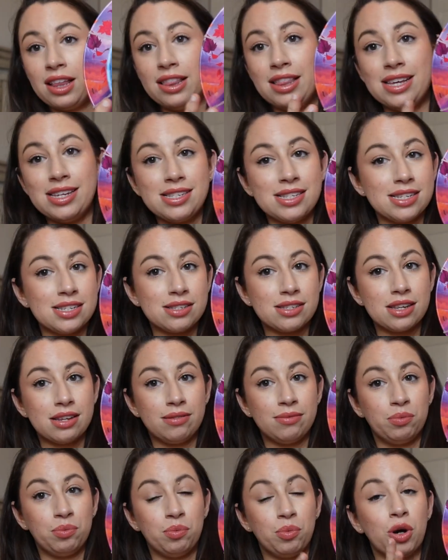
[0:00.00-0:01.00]
This is
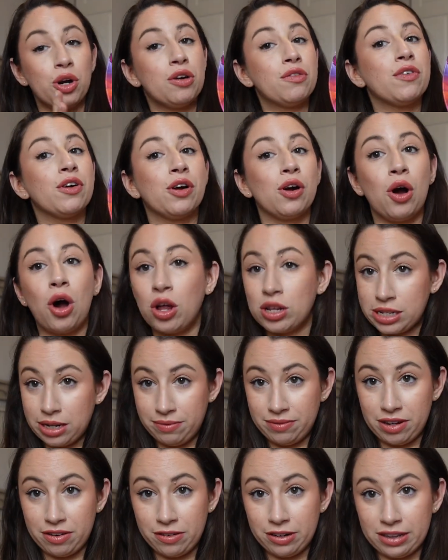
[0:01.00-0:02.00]
one of her
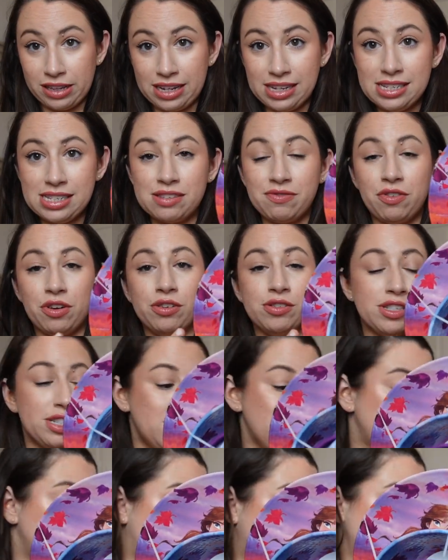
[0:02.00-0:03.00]
all-time favorite things,
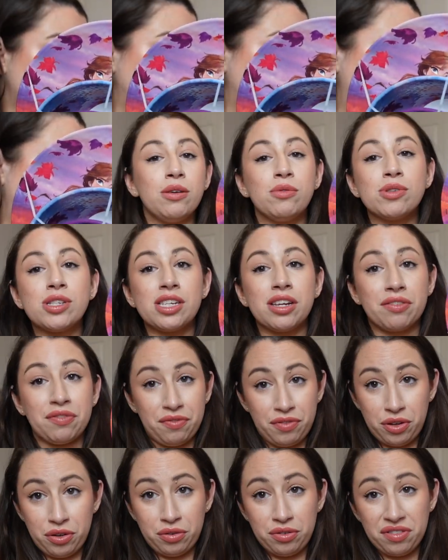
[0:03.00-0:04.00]
Frozen. So you will see a
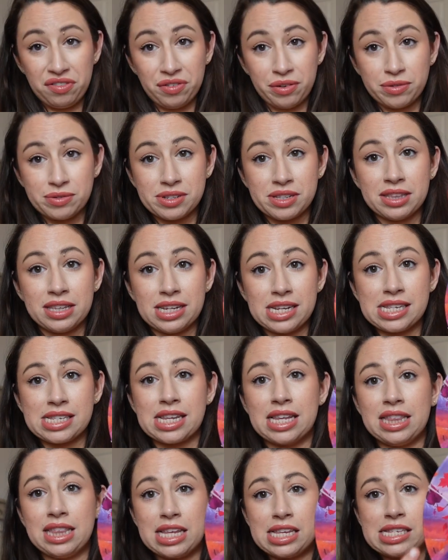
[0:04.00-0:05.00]
few Frozen things
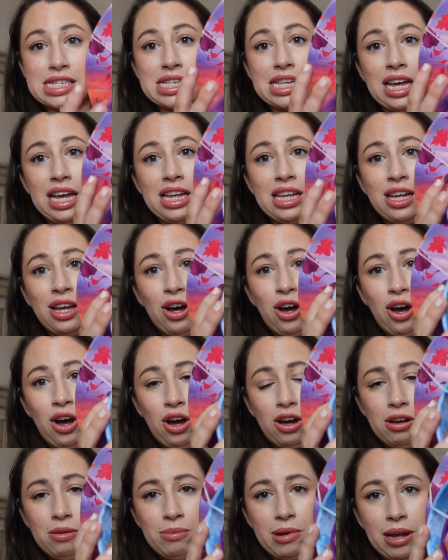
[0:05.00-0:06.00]
in this
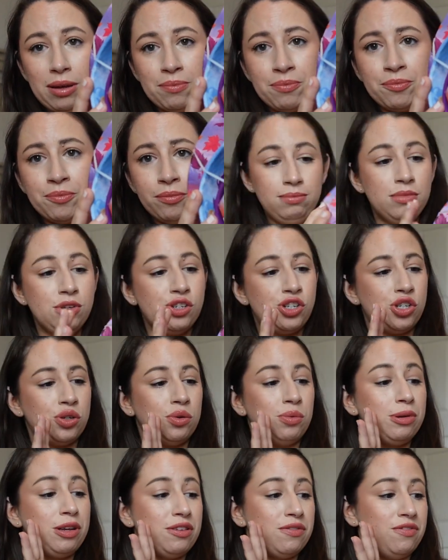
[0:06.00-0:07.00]
haul, but she
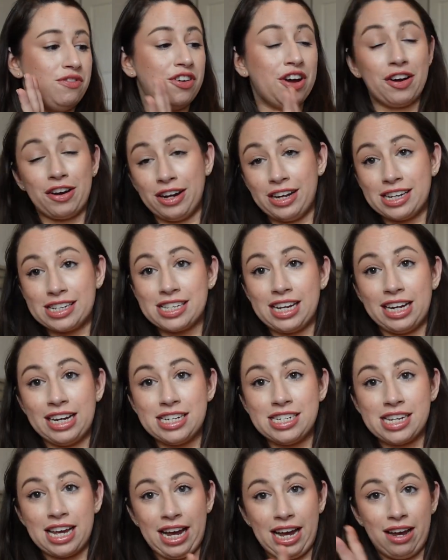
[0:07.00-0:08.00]
will be very
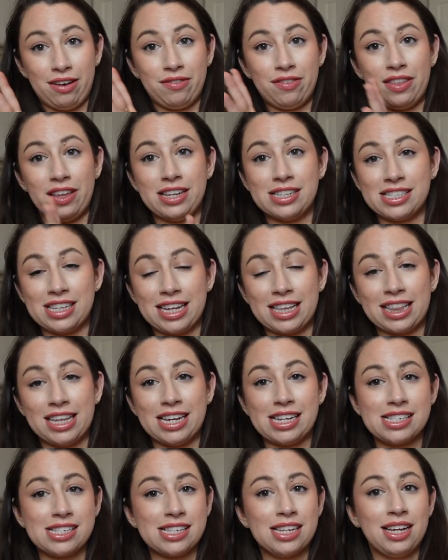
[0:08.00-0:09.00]
excited to have things like
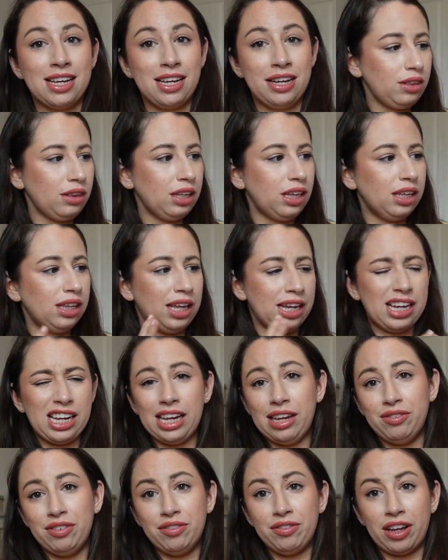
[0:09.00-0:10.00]
this. Like
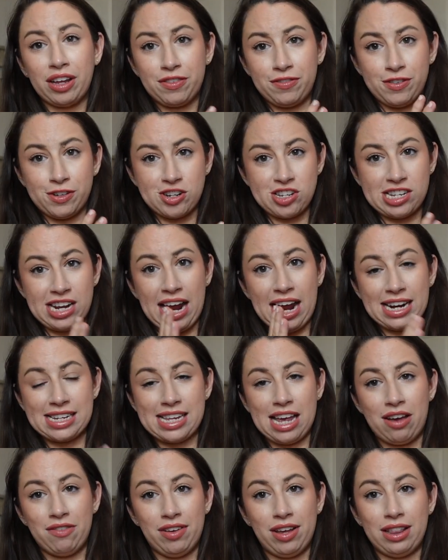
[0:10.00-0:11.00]
even like for
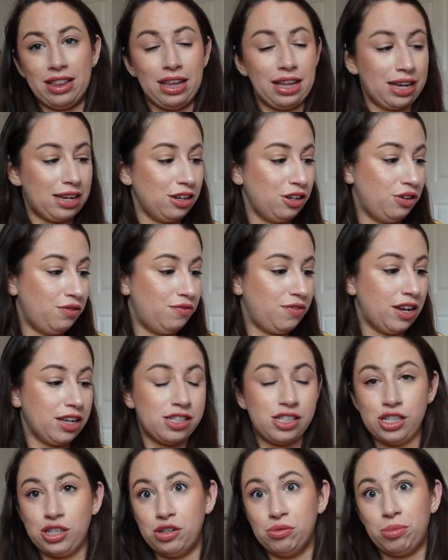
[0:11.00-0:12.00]
snacks, having like
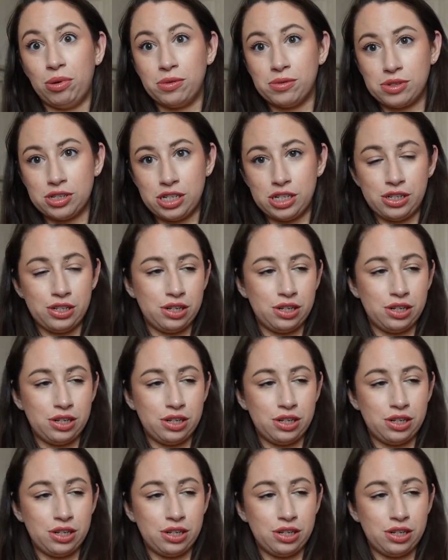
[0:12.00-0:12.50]
fancy new bowls to